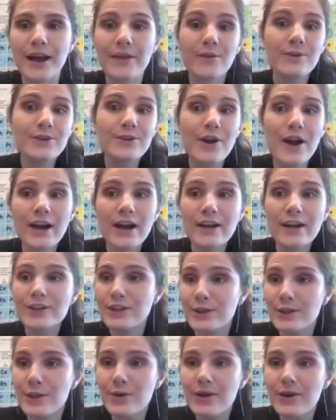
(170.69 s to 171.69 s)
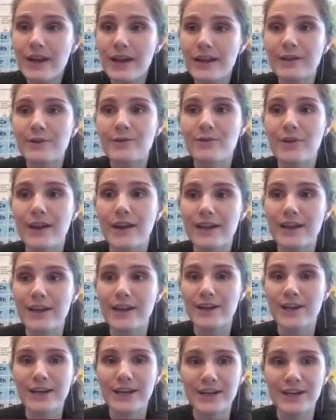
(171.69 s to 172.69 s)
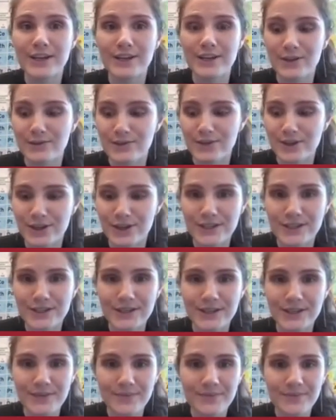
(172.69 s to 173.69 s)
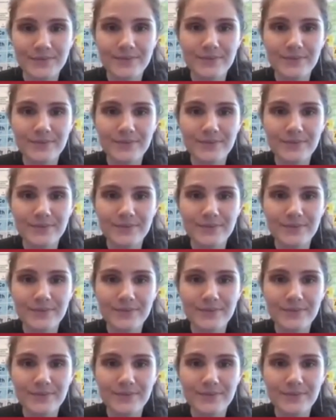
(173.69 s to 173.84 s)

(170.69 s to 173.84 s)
and those are actually located right here in New Jersey.